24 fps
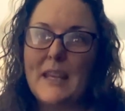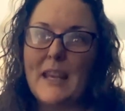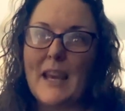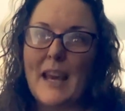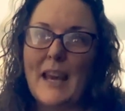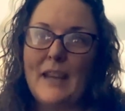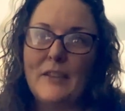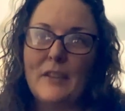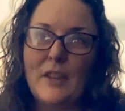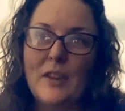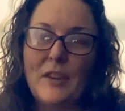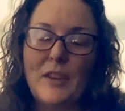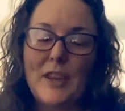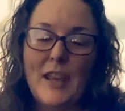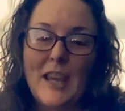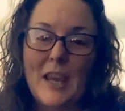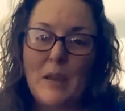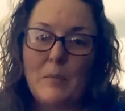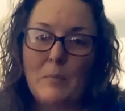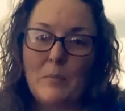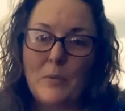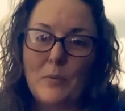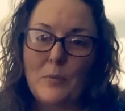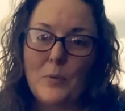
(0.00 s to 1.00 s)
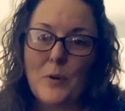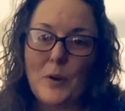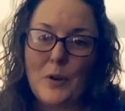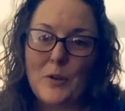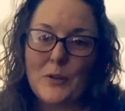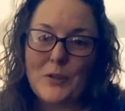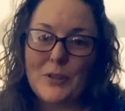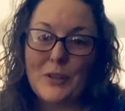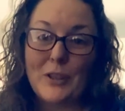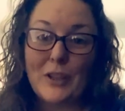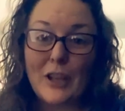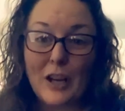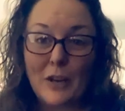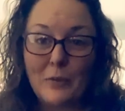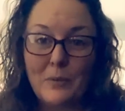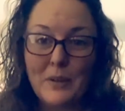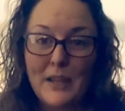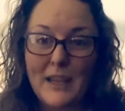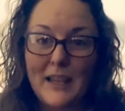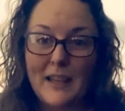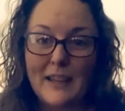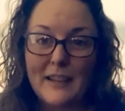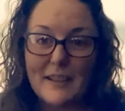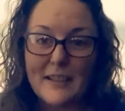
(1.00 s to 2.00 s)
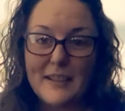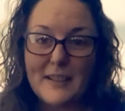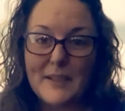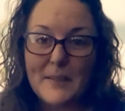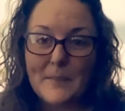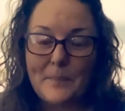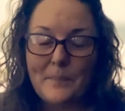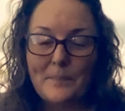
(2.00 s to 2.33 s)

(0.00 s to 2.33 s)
and the theme was loneliness.